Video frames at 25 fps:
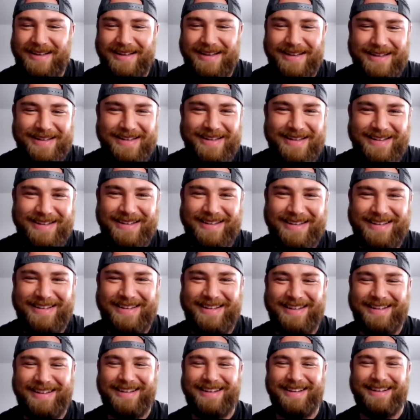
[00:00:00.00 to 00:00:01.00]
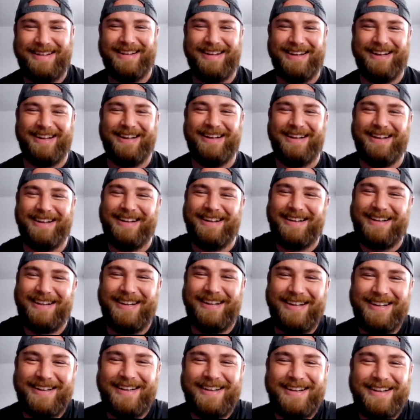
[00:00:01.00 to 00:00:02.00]

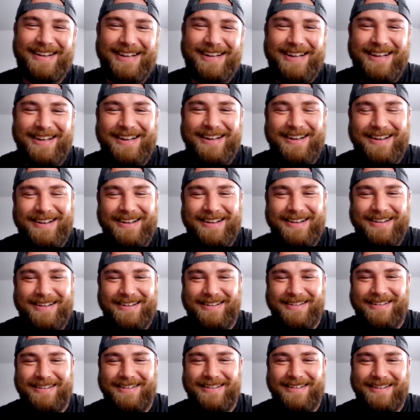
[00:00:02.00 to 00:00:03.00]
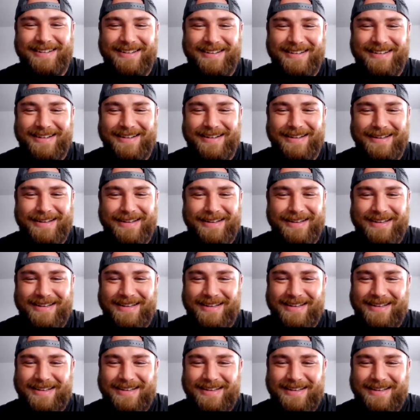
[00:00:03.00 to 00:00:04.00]

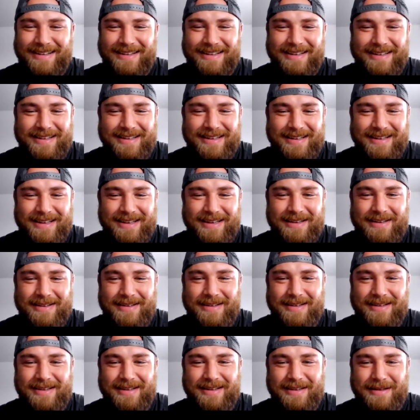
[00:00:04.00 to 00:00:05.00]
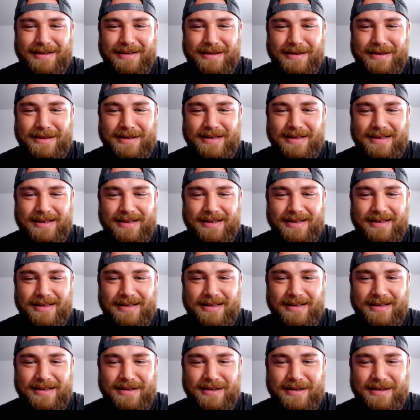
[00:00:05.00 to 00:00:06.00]

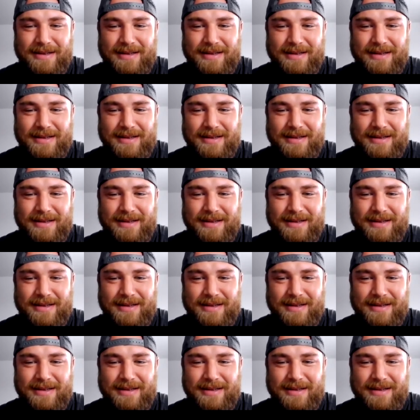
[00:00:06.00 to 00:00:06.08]
This person isn't speaking.